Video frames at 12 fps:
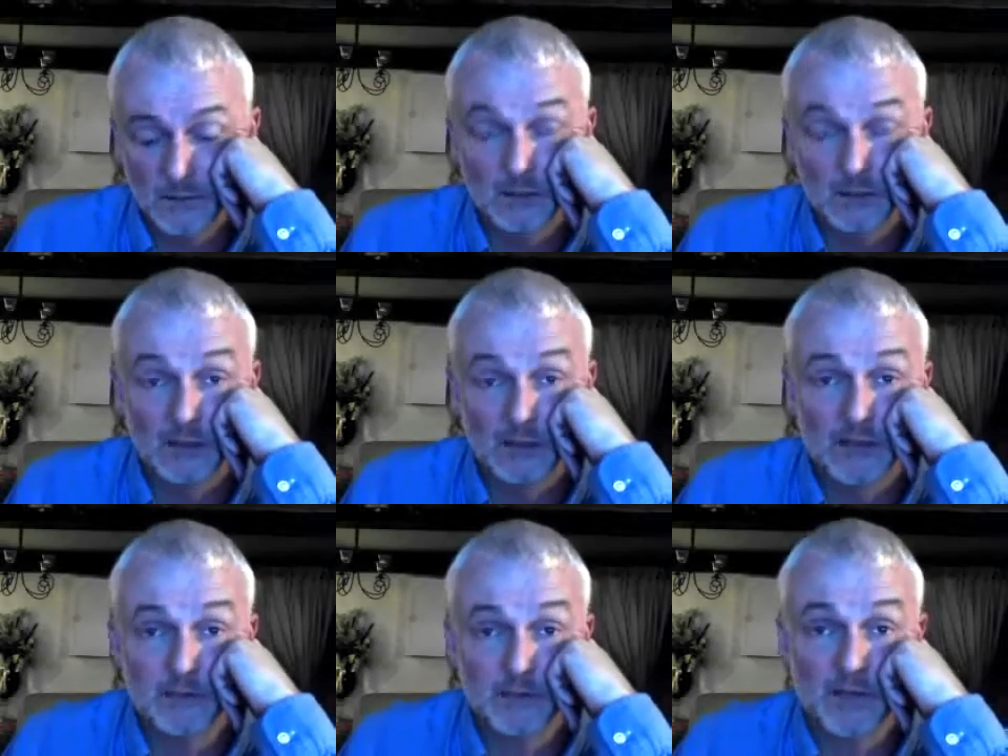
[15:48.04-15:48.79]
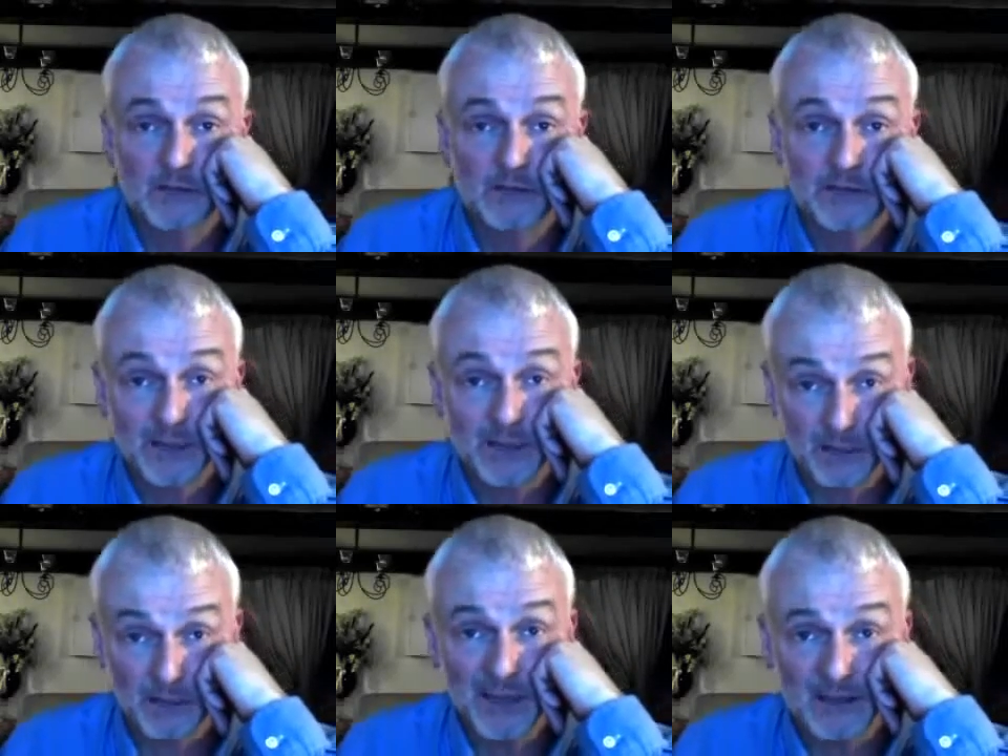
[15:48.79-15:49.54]
Well, as a matter of
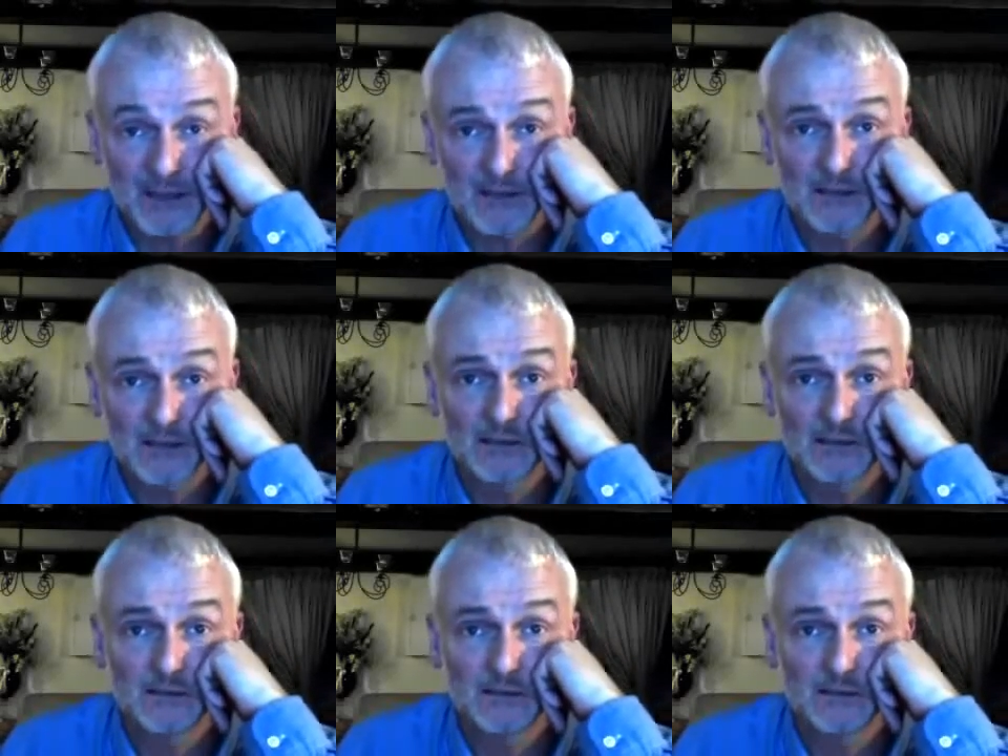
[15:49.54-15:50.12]
fact, there is.